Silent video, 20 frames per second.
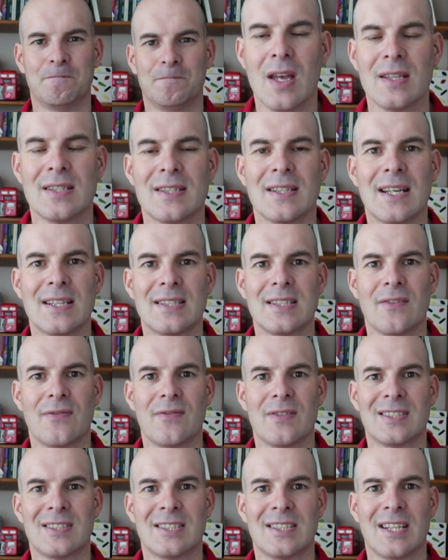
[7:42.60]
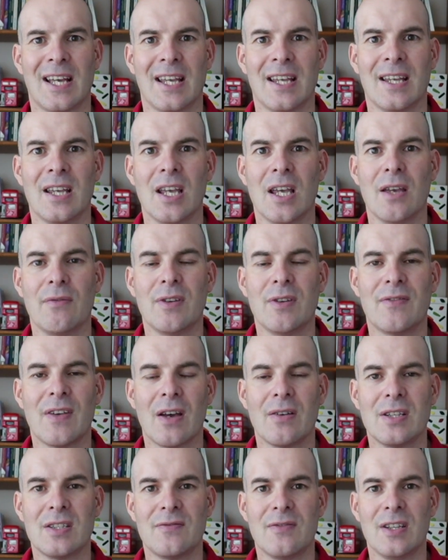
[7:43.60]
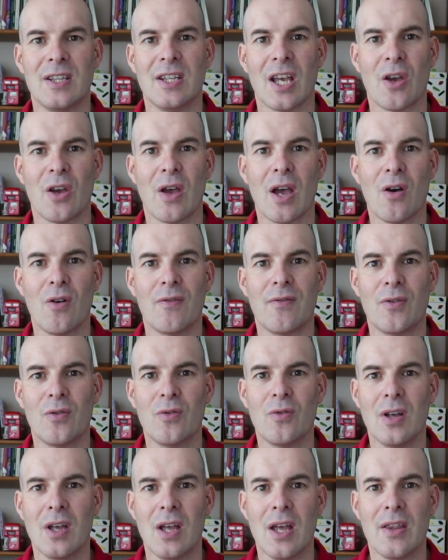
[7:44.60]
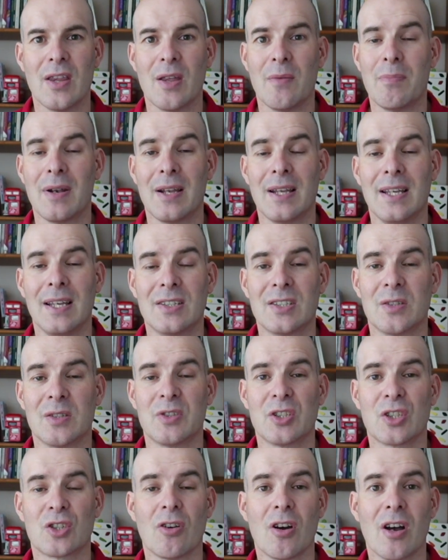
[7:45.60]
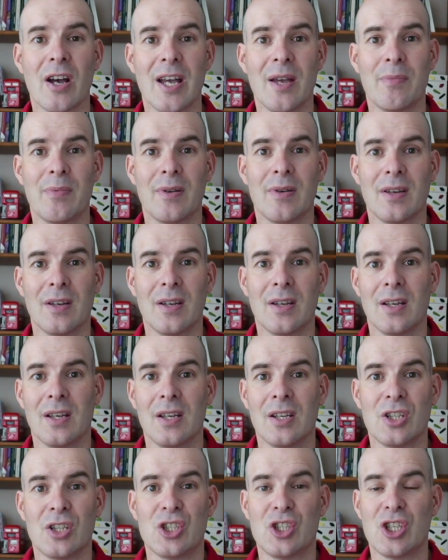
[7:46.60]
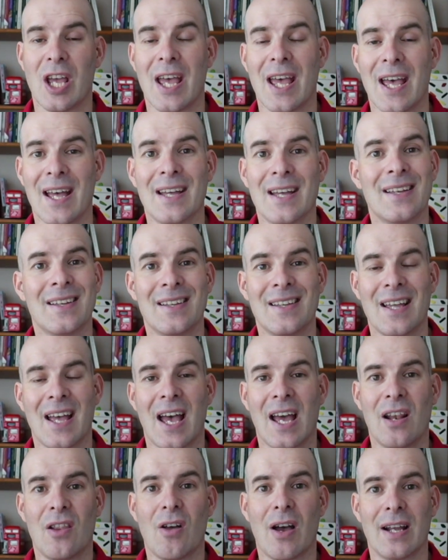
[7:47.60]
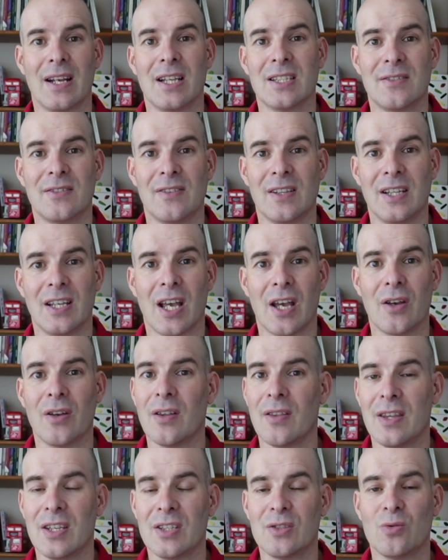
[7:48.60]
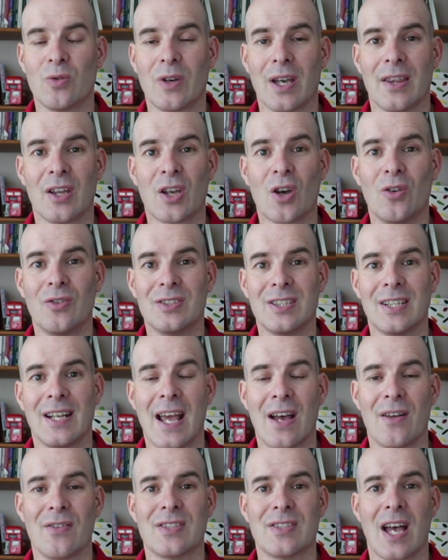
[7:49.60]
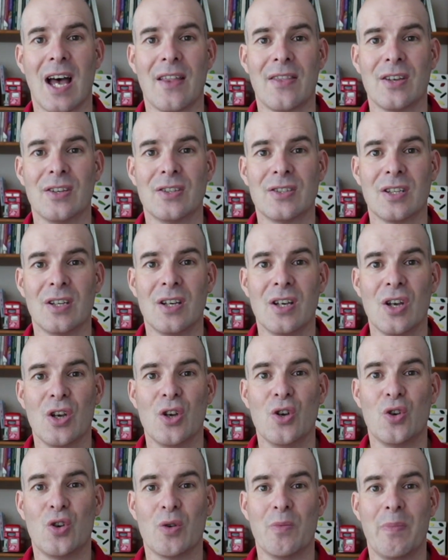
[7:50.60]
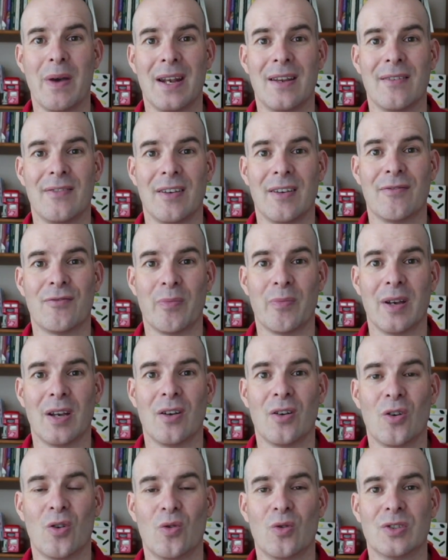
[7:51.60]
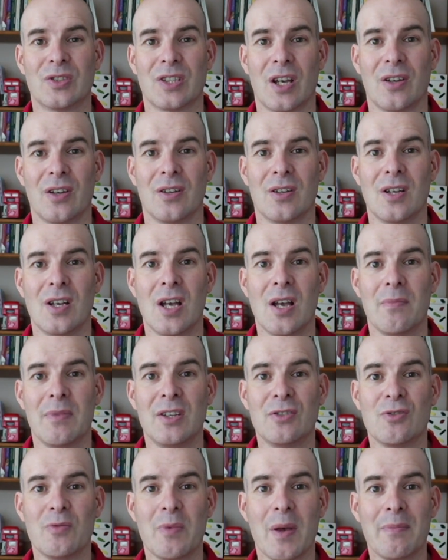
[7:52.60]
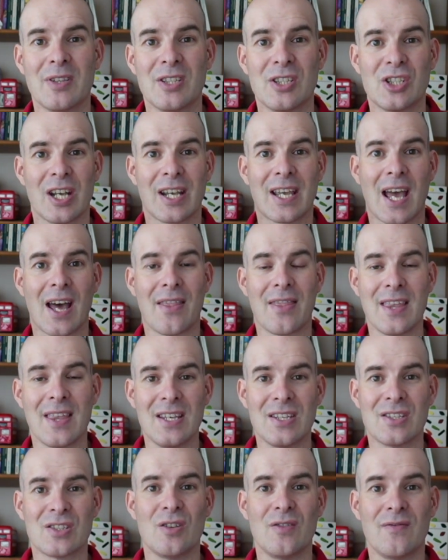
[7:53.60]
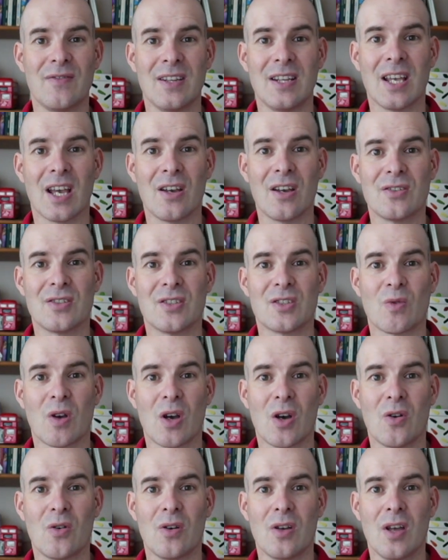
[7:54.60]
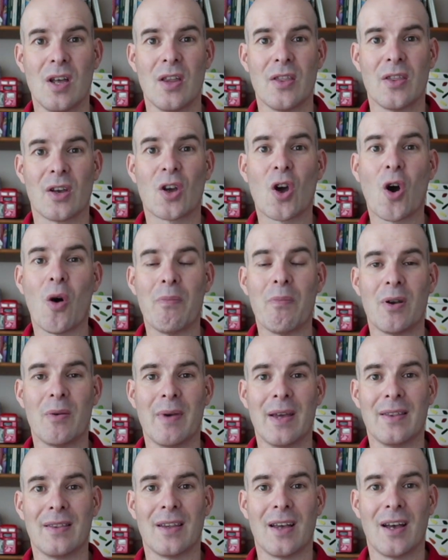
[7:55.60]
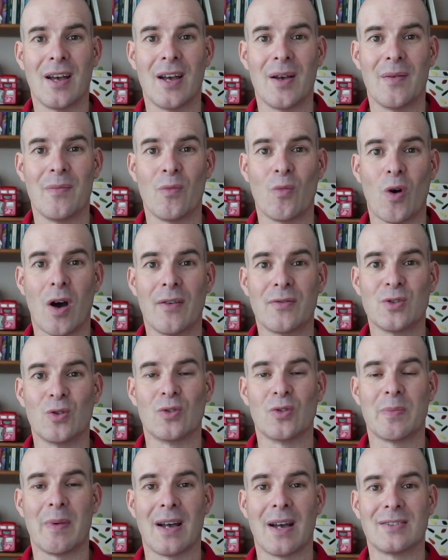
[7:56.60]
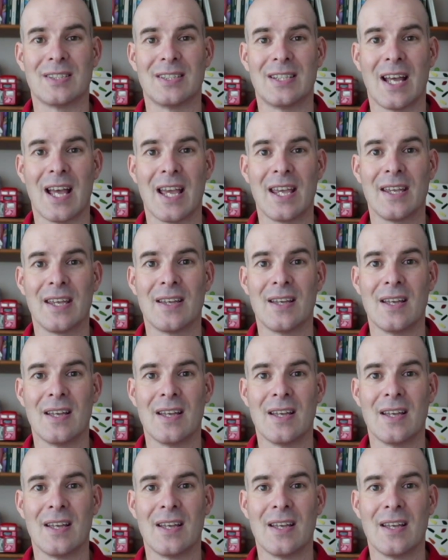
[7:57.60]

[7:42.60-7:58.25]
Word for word: So that's it for today. If you found this video helpful, then please subscribe, share, and like this video. This will get the content out to others who could benefit from it also. Please remember to check out these two videos as well that complement um, what I've talked about today.